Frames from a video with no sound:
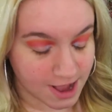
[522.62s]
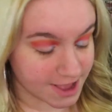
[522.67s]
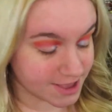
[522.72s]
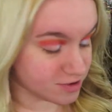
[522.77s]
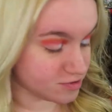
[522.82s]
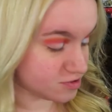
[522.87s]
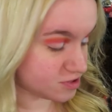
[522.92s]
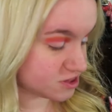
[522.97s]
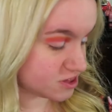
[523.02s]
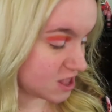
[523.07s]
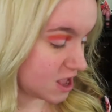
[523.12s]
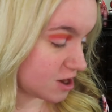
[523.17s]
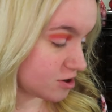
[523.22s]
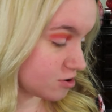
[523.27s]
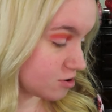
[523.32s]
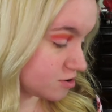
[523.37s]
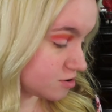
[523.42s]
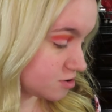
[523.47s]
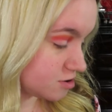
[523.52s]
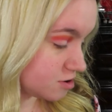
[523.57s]
I use
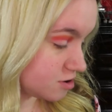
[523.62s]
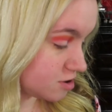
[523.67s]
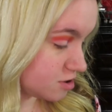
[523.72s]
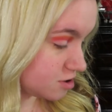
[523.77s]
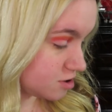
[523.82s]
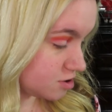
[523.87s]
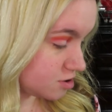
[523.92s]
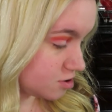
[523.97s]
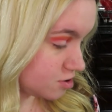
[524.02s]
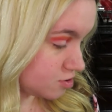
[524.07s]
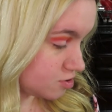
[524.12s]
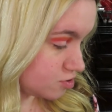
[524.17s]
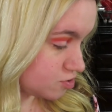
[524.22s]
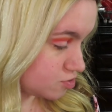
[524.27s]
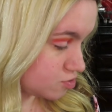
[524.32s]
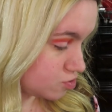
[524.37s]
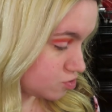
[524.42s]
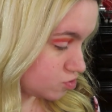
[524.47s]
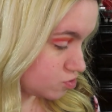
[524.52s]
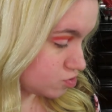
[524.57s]
Saturn
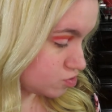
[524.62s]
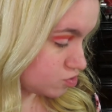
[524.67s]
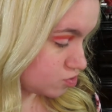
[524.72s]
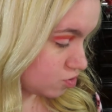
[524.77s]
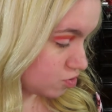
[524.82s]
in